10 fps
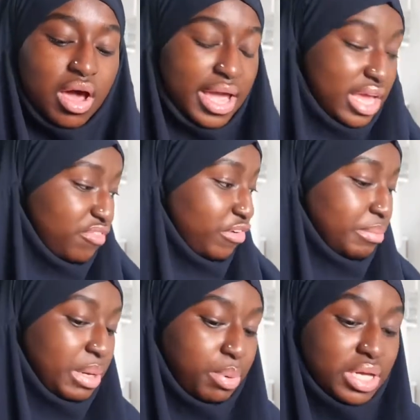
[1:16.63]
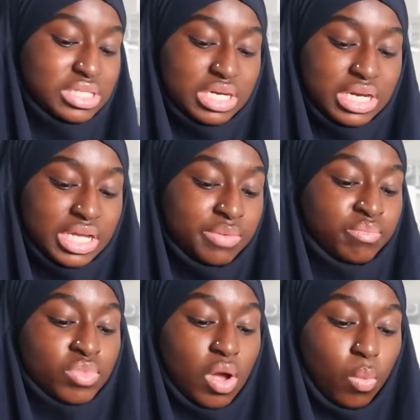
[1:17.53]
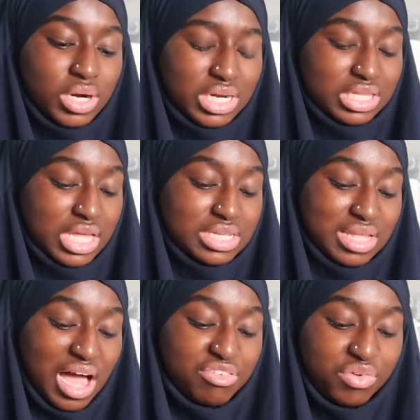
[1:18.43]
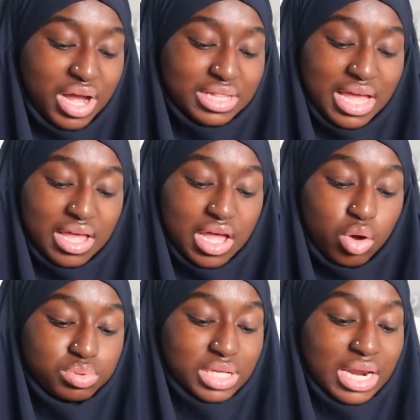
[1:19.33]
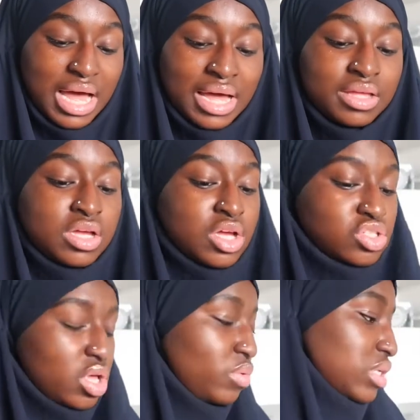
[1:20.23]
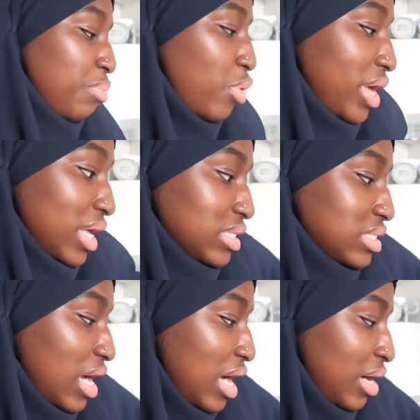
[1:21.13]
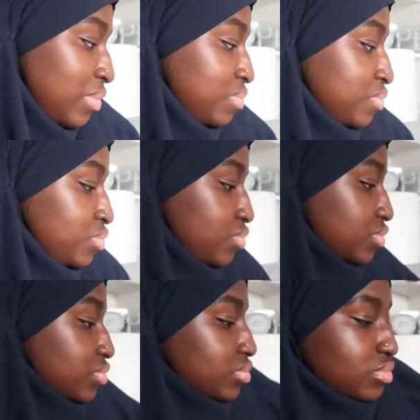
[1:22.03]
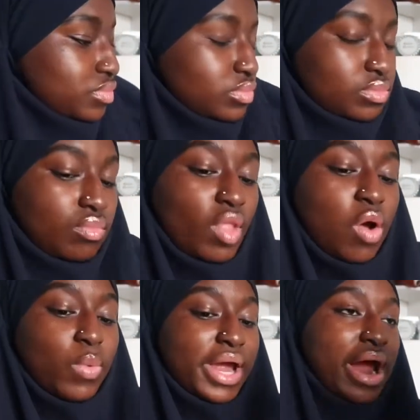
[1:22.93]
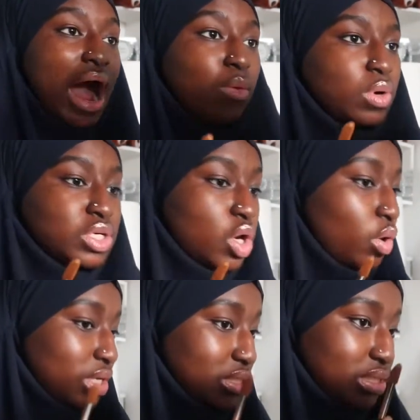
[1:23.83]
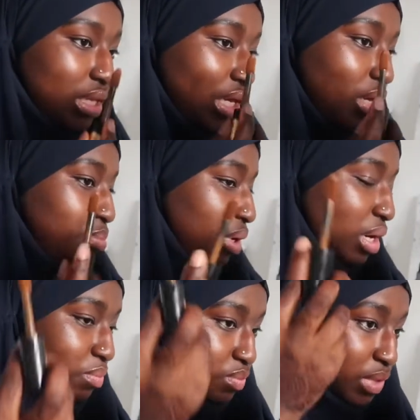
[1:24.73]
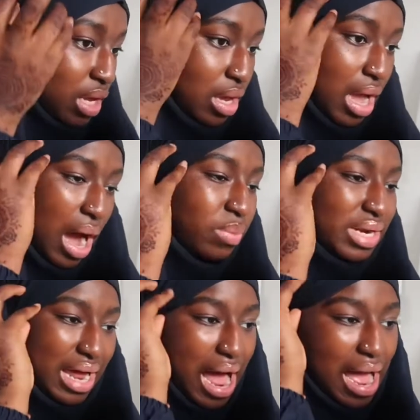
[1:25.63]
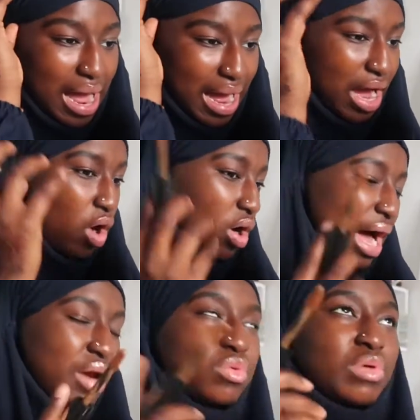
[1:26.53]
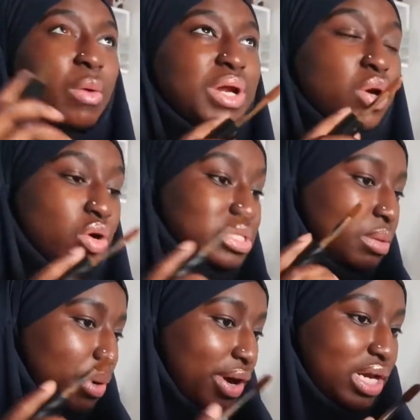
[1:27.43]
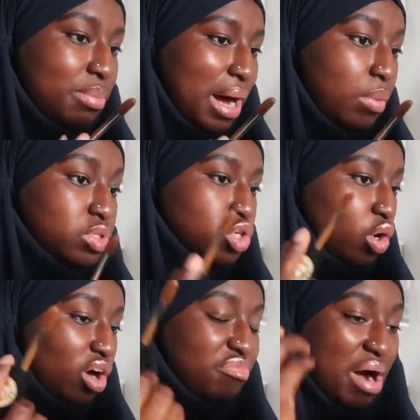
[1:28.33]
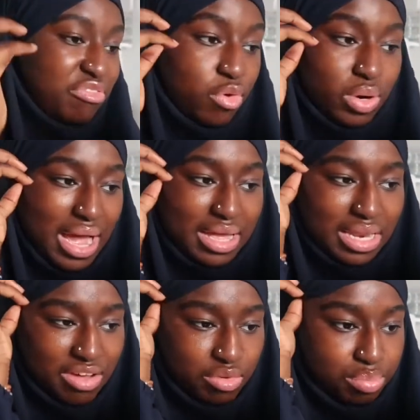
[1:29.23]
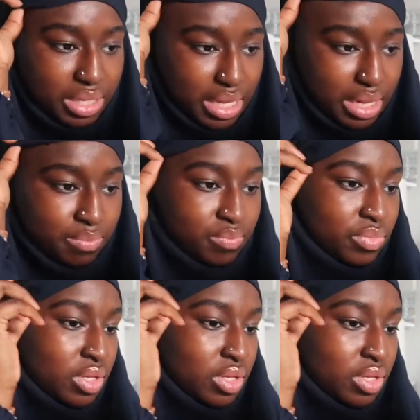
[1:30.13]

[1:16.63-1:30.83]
and for me personally one of the things that i find that helps a lot so it was a point in time where I would go to sleep um I wouldn't I I don't I wouldn't go to sleep early but I would turn off my phone at 11 p.m.